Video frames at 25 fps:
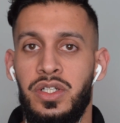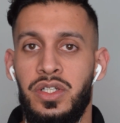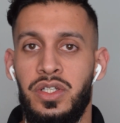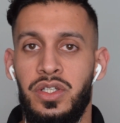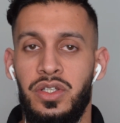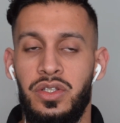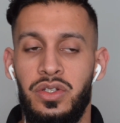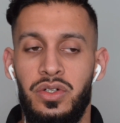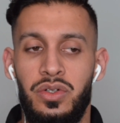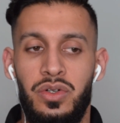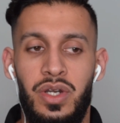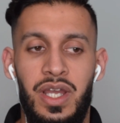
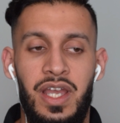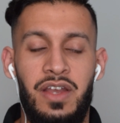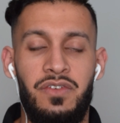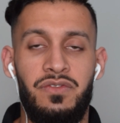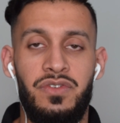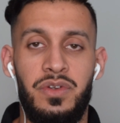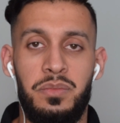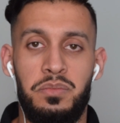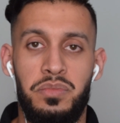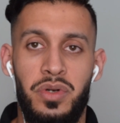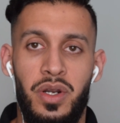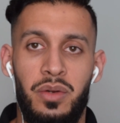You know,
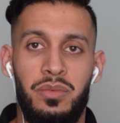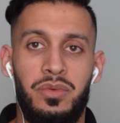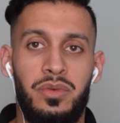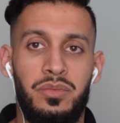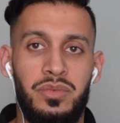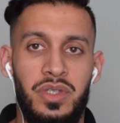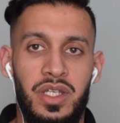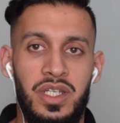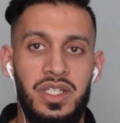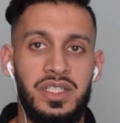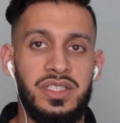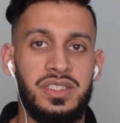every
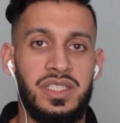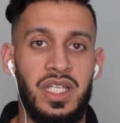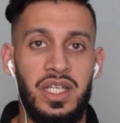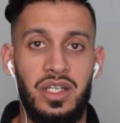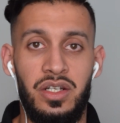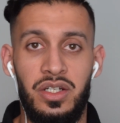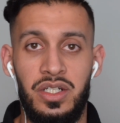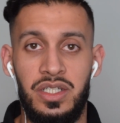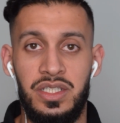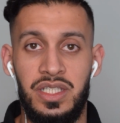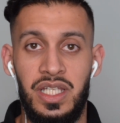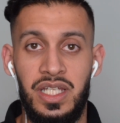problem that is
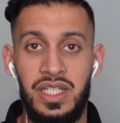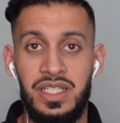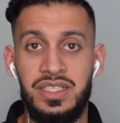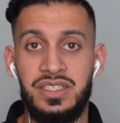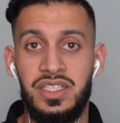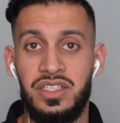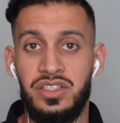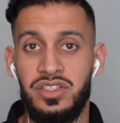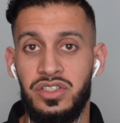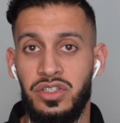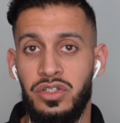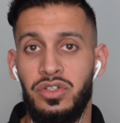there
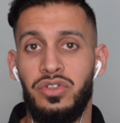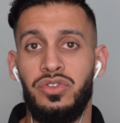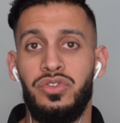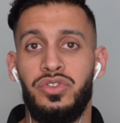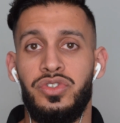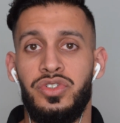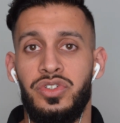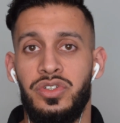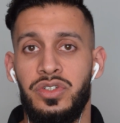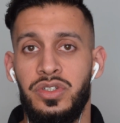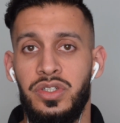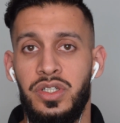is a
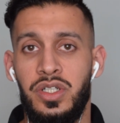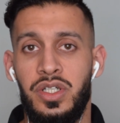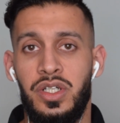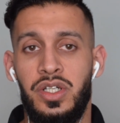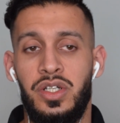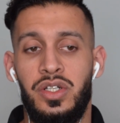solution